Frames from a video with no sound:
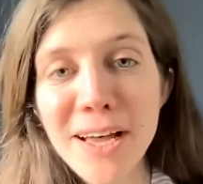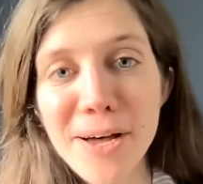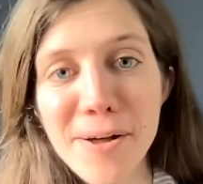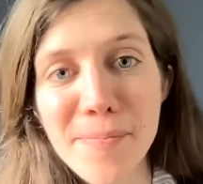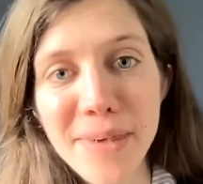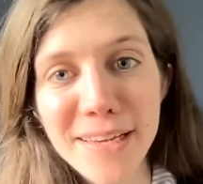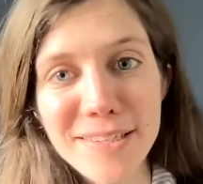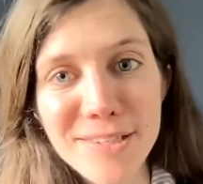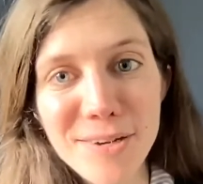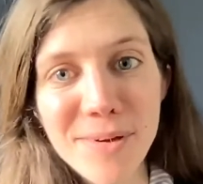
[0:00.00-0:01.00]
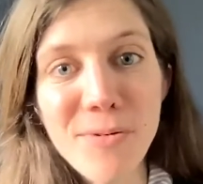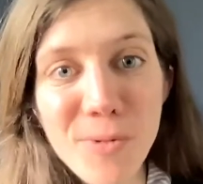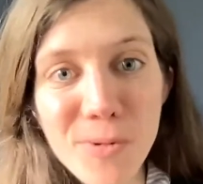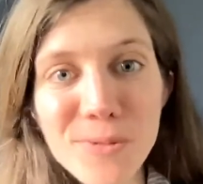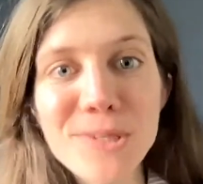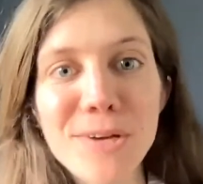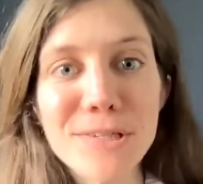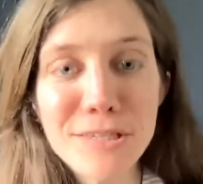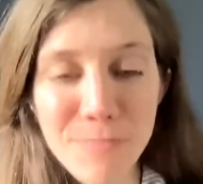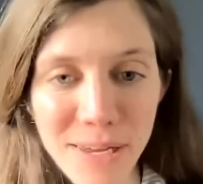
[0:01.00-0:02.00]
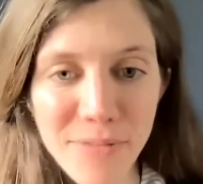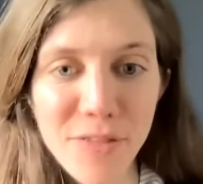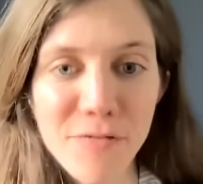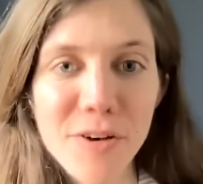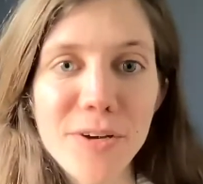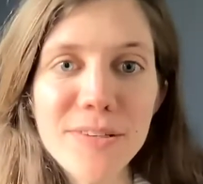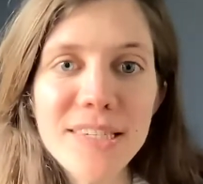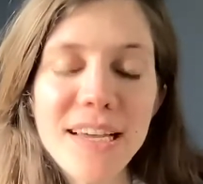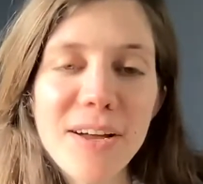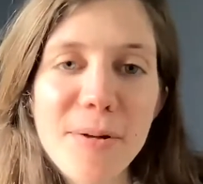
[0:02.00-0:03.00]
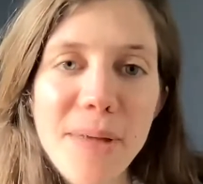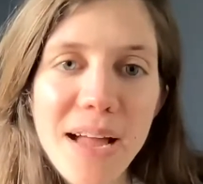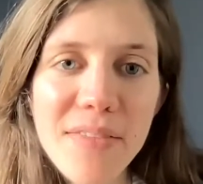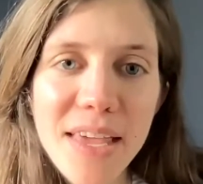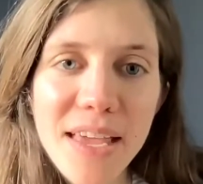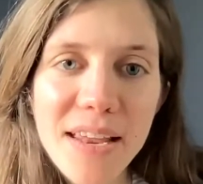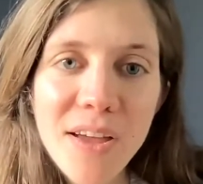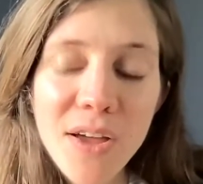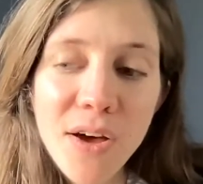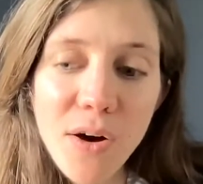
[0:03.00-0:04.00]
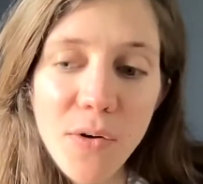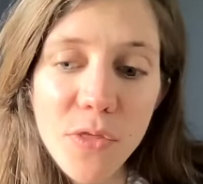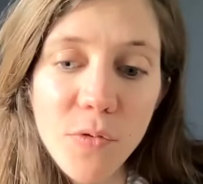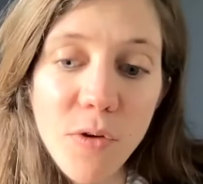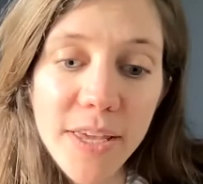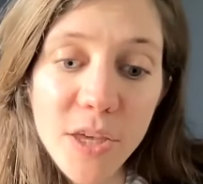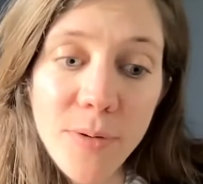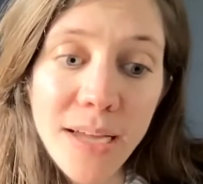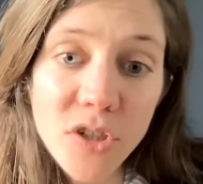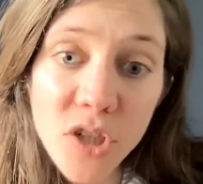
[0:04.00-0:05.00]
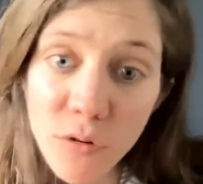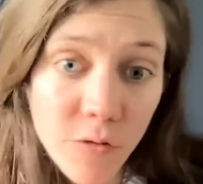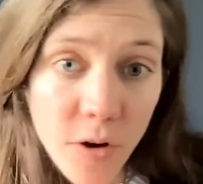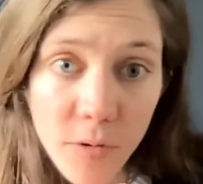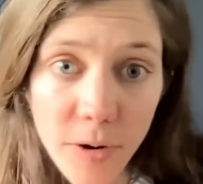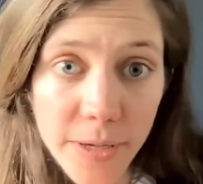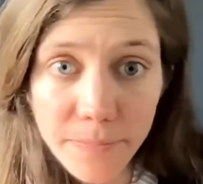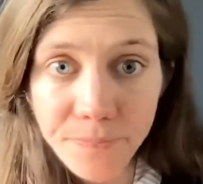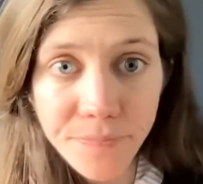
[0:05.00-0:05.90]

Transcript: And so it also split the vote. And then on the right, you had two far right